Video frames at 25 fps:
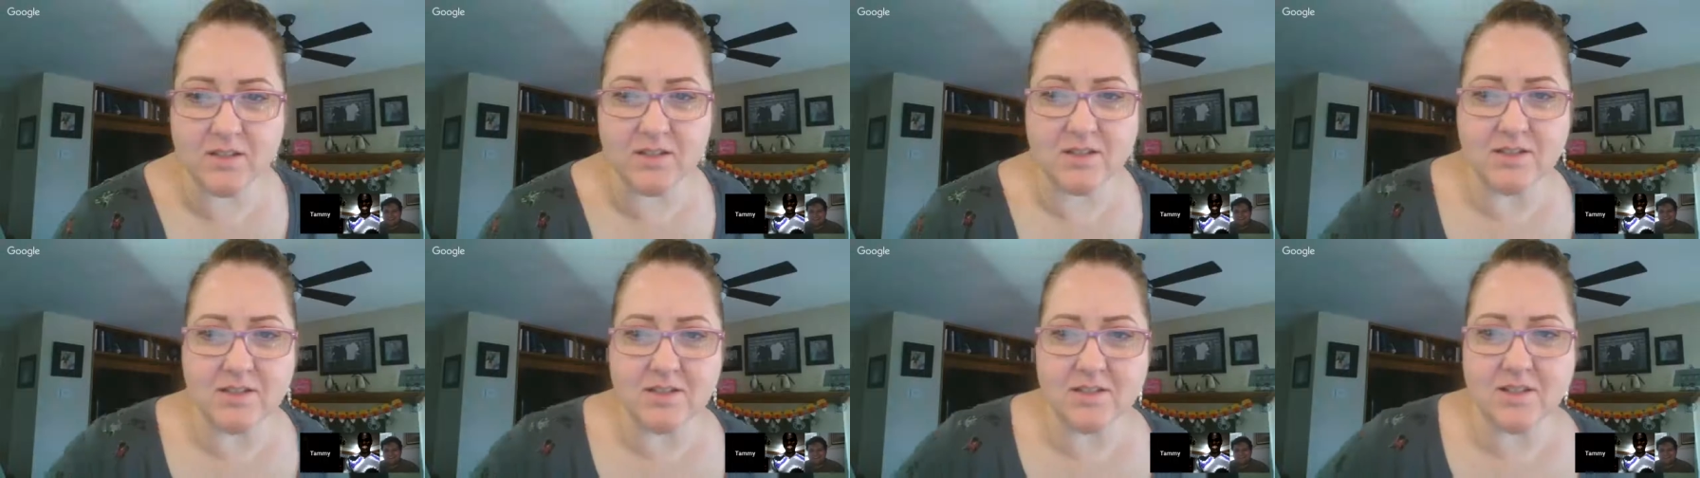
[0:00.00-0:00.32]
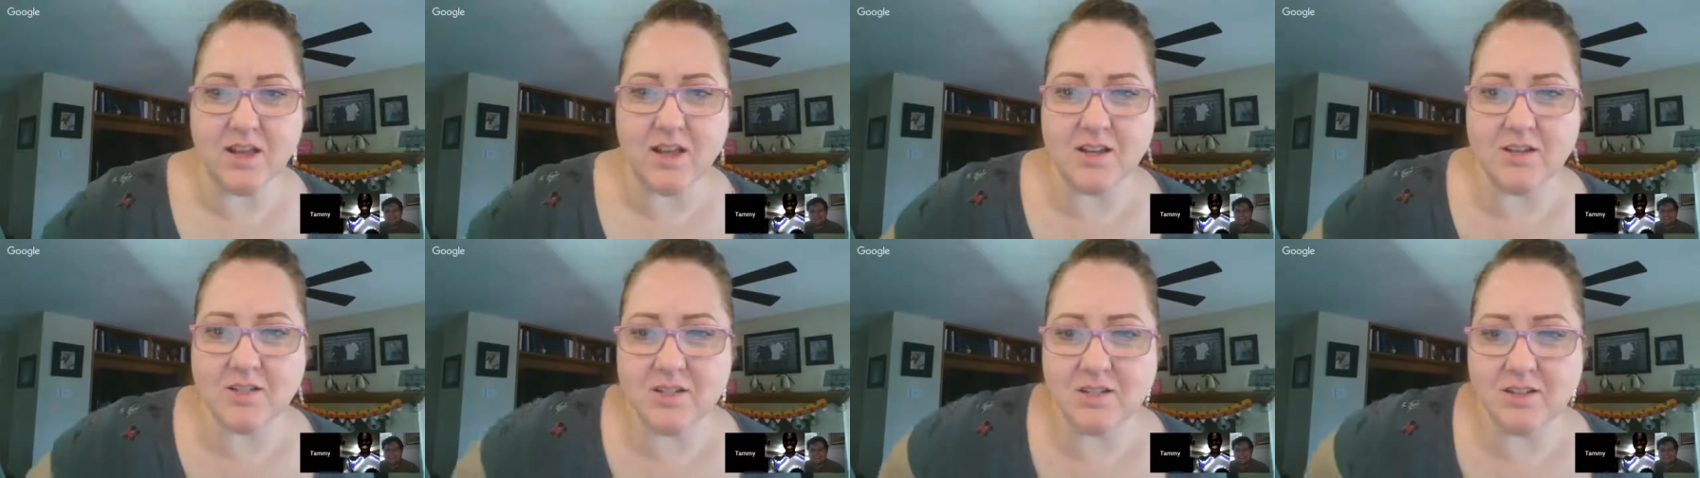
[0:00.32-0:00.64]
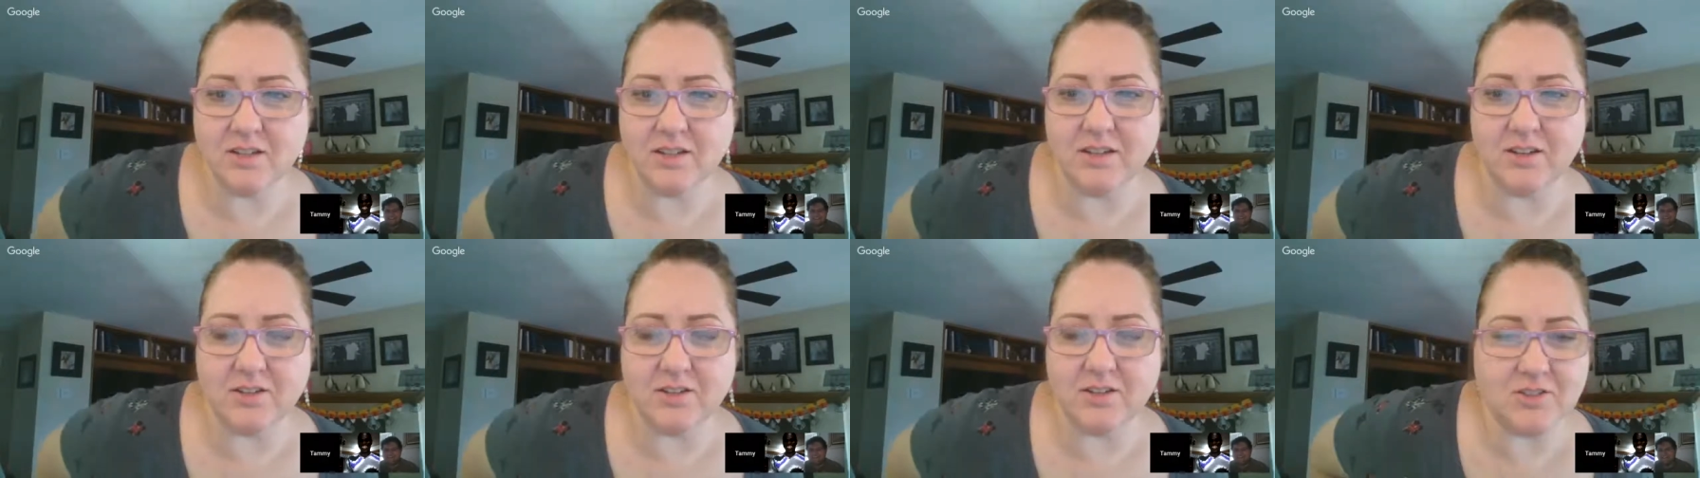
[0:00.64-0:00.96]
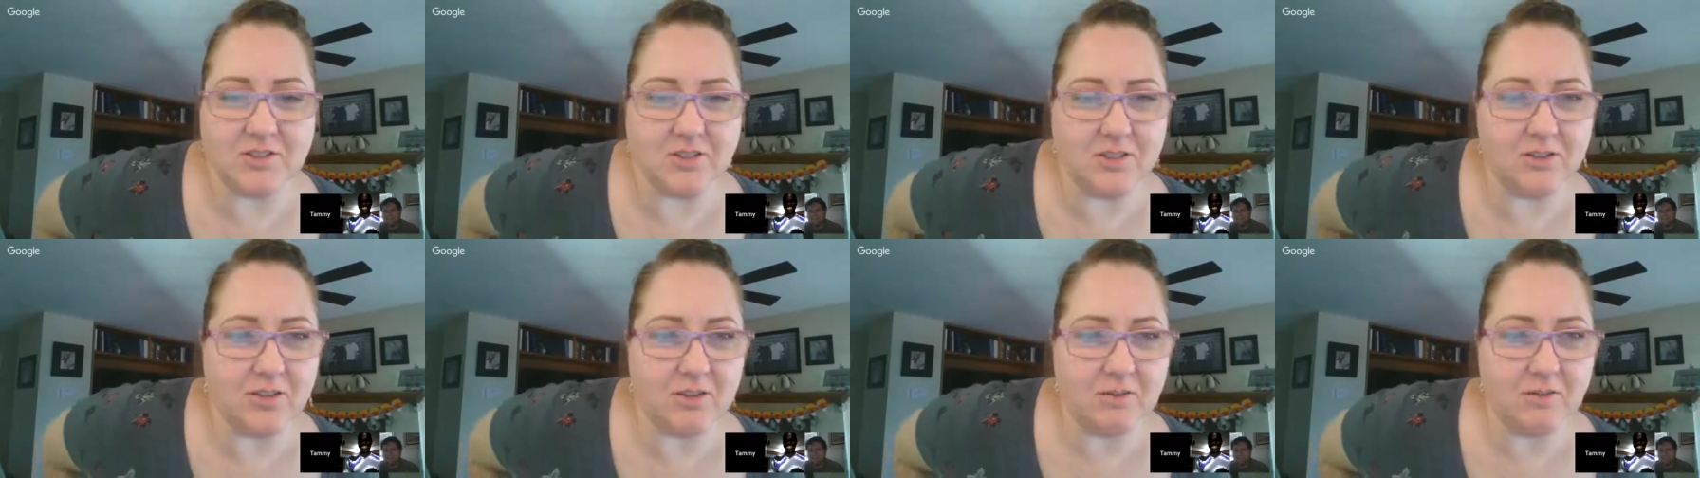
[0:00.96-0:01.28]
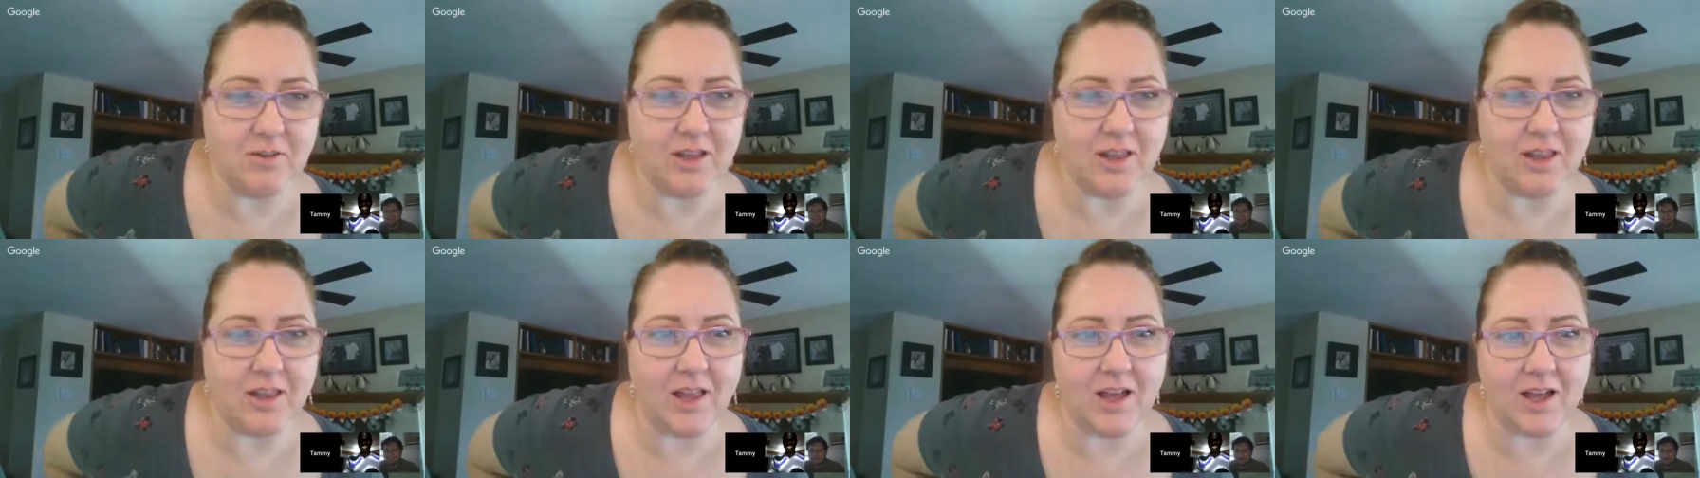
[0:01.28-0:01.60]
the discussion leader do that
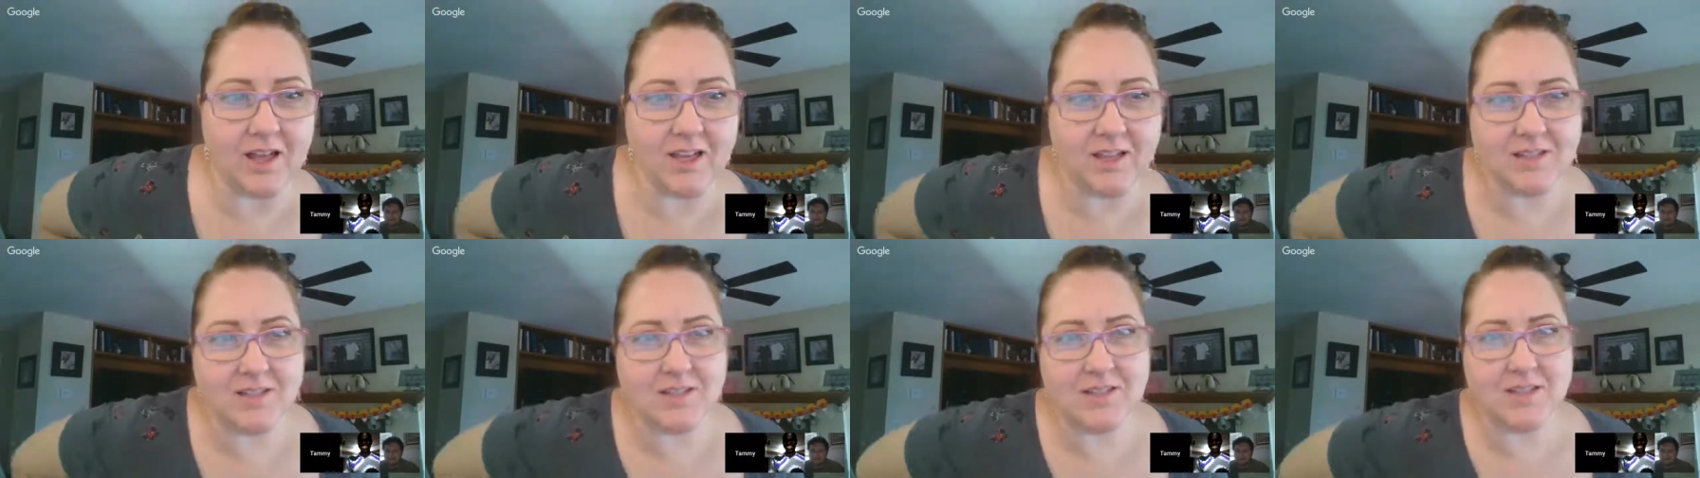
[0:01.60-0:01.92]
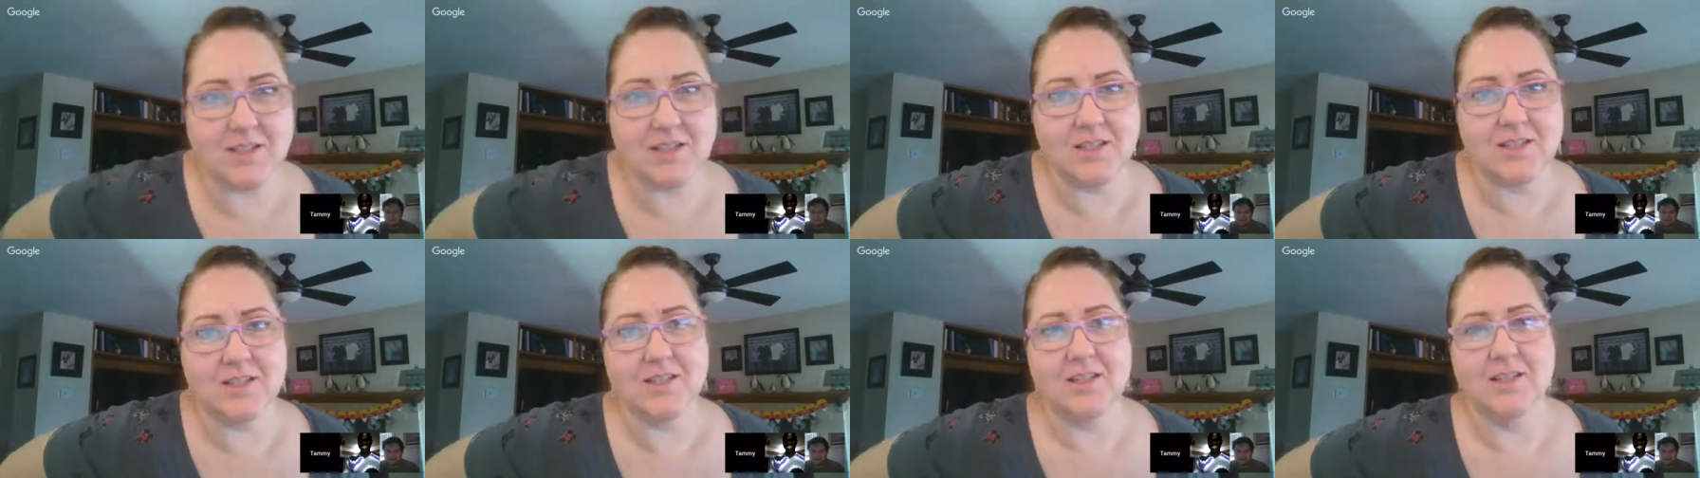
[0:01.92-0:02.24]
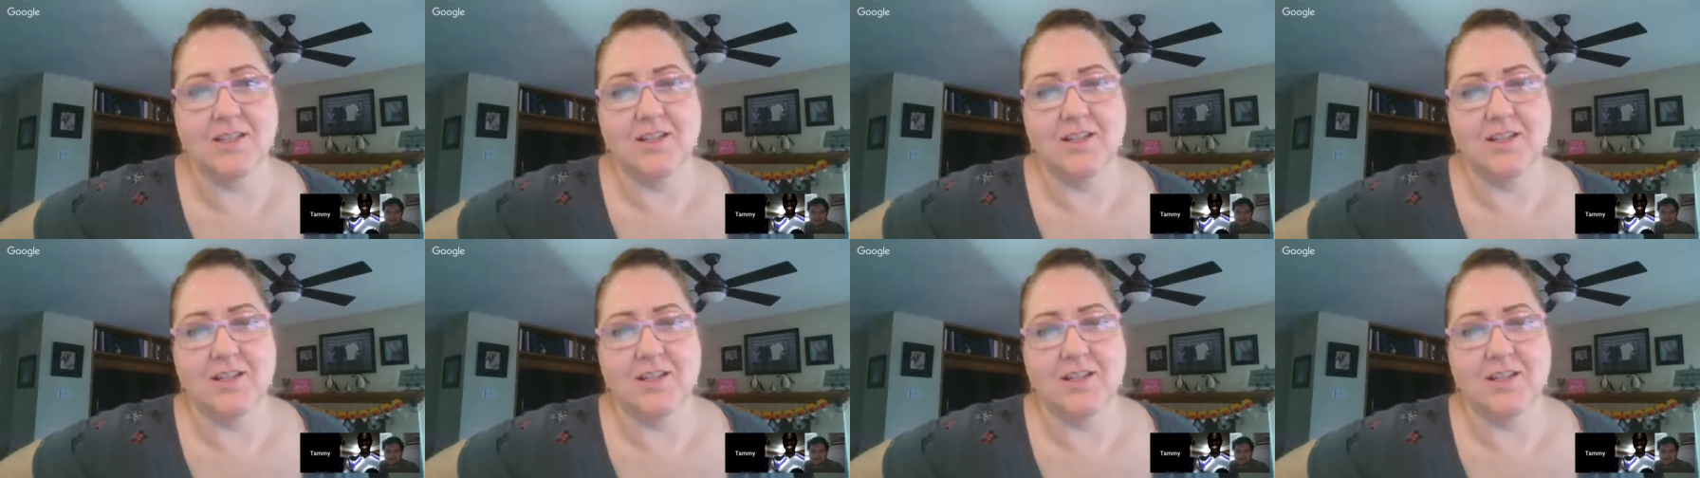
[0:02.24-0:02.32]
we liked?